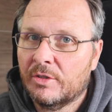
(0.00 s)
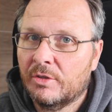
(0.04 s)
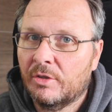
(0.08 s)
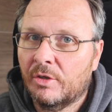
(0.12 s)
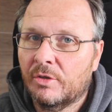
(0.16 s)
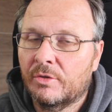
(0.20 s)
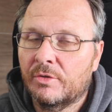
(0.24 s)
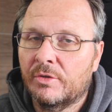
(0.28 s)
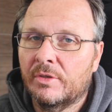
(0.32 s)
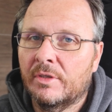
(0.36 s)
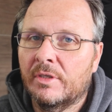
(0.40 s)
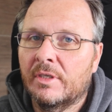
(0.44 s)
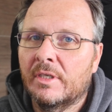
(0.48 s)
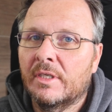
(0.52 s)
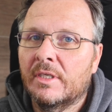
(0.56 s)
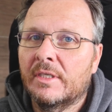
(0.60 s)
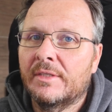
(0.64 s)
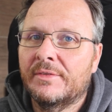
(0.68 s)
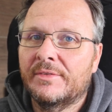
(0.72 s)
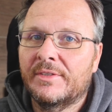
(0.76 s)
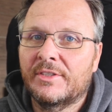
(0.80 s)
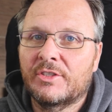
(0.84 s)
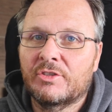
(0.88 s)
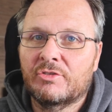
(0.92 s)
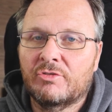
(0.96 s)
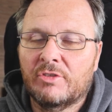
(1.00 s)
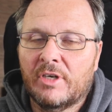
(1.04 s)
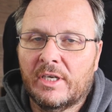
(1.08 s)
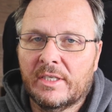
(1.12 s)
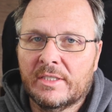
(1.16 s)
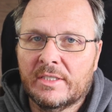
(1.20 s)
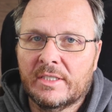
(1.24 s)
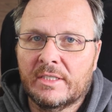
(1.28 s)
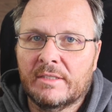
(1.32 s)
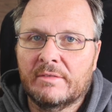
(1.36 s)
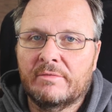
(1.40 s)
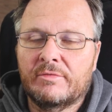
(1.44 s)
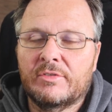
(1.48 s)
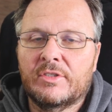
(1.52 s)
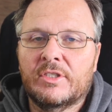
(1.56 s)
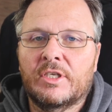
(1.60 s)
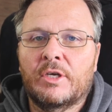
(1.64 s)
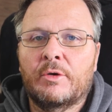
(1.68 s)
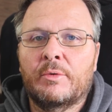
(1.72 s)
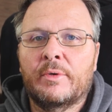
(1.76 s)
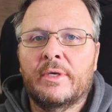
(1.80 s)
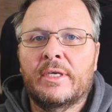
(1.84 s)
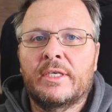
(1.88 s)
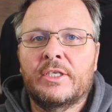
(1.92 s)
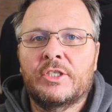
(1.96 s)
non-destructive,
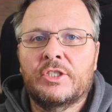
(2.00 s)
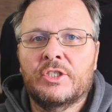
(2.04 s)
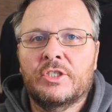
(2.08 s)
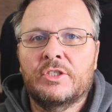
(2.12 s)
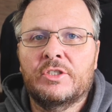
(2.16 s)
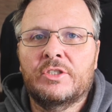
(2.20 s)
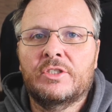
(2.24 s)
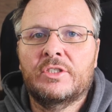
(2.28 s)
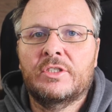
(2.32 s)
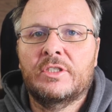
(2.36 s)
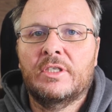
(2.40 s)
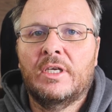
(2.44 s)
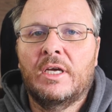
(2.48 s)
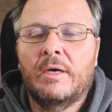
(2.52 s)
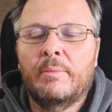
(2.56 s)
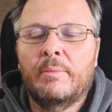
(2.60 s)
so it just